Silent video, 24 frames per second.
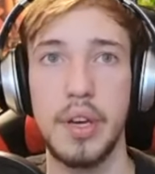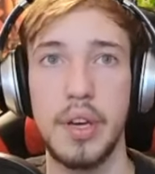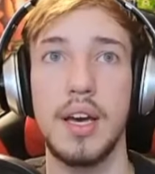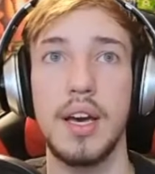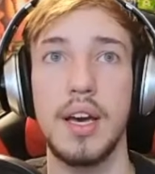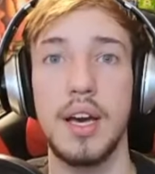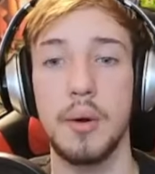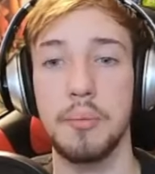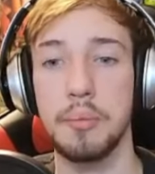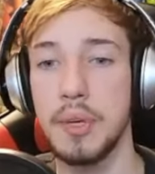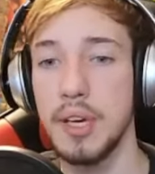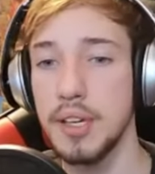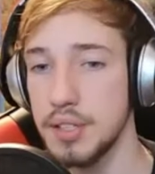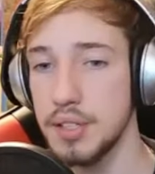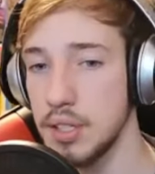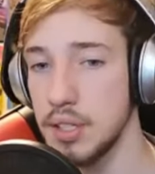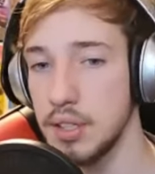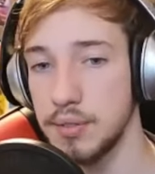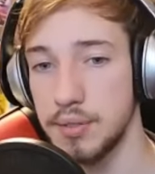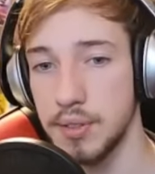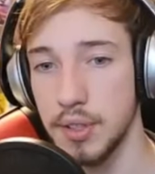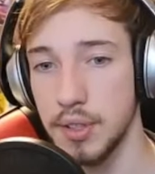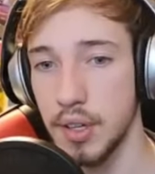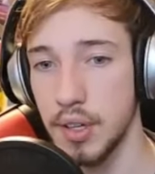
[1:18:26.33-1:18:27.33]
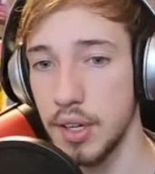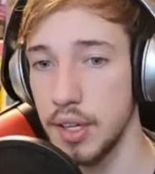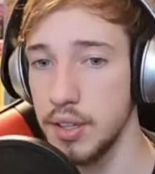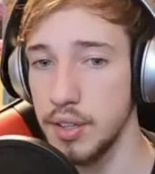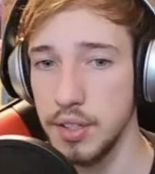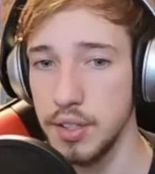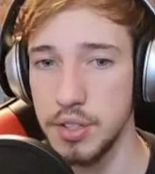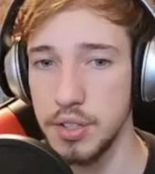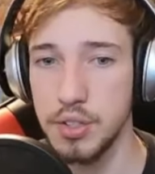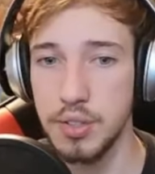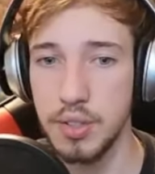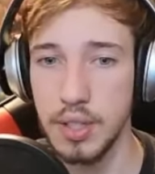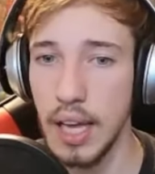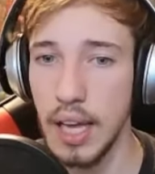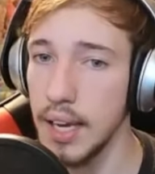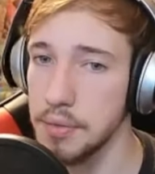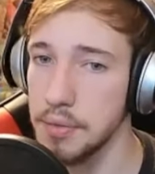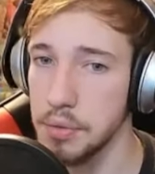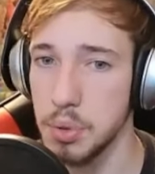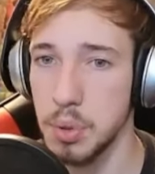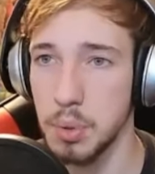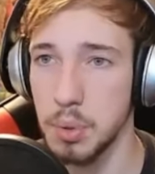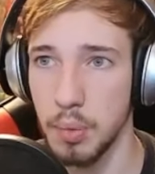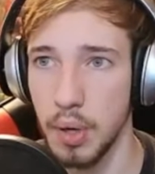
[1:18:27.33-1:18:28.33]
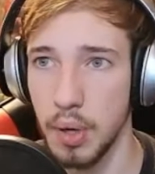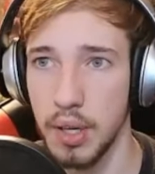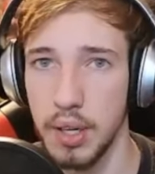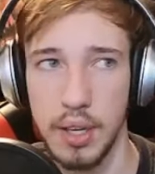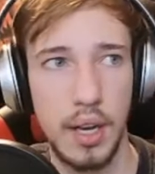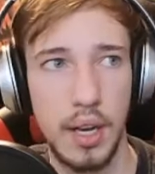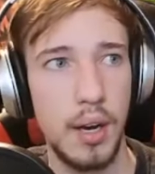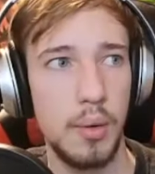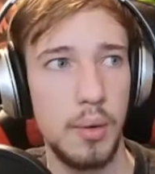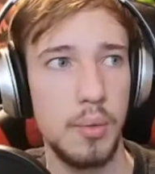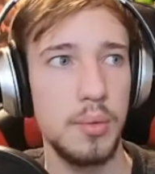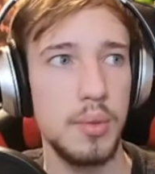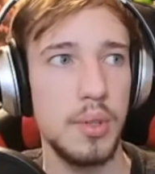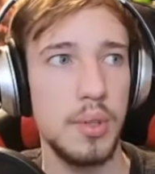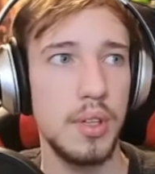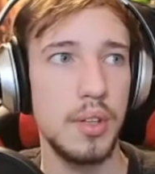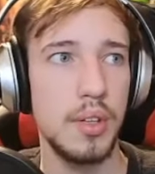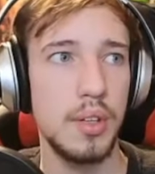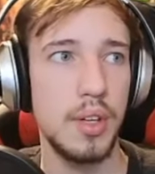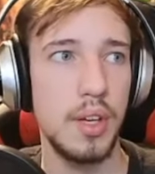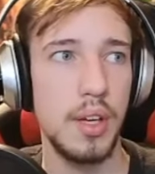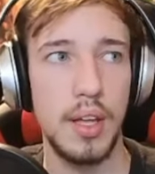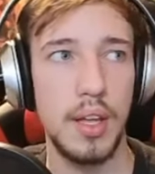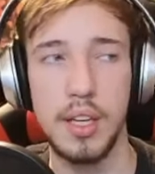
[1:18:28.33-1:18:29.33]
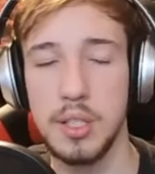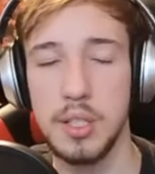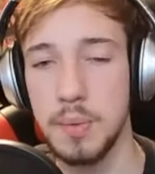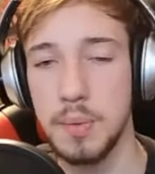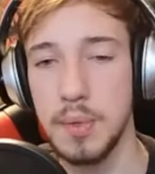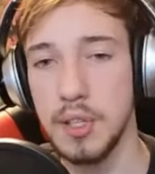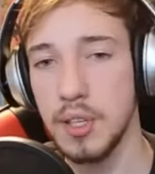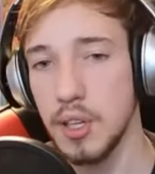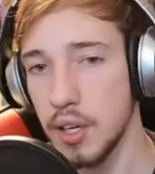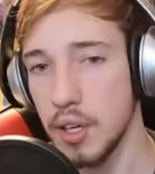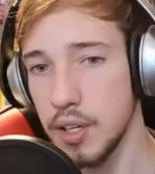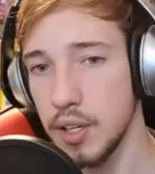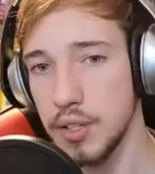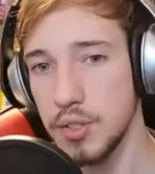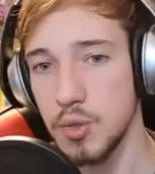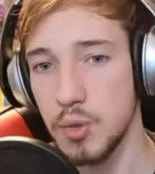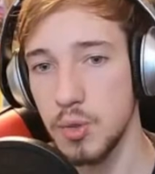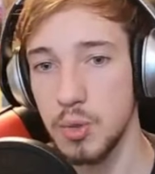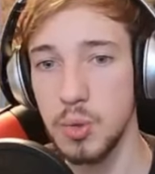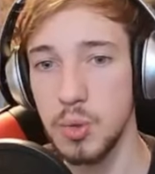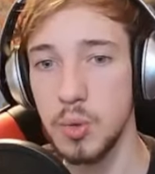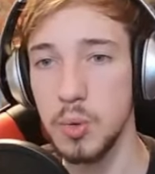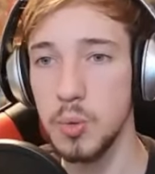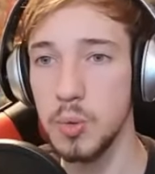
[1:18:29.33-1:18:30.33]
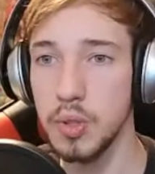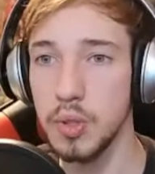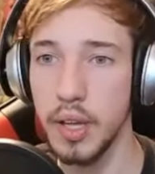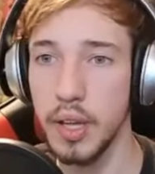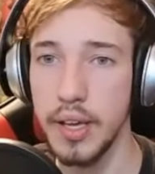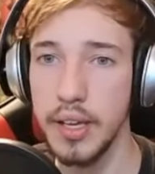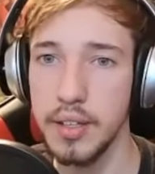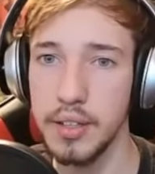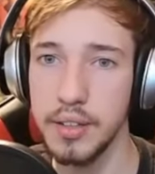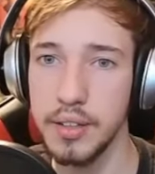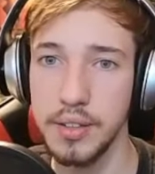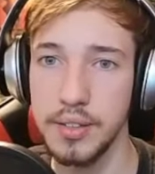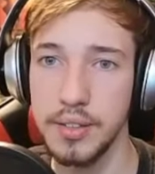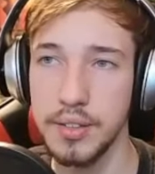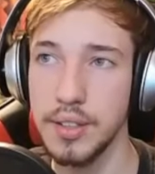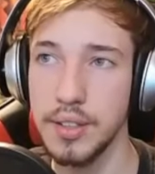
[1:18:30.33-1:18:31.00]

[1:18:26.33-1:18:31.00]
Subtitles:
I'm guessing if you're in this live stream right now, it is because you like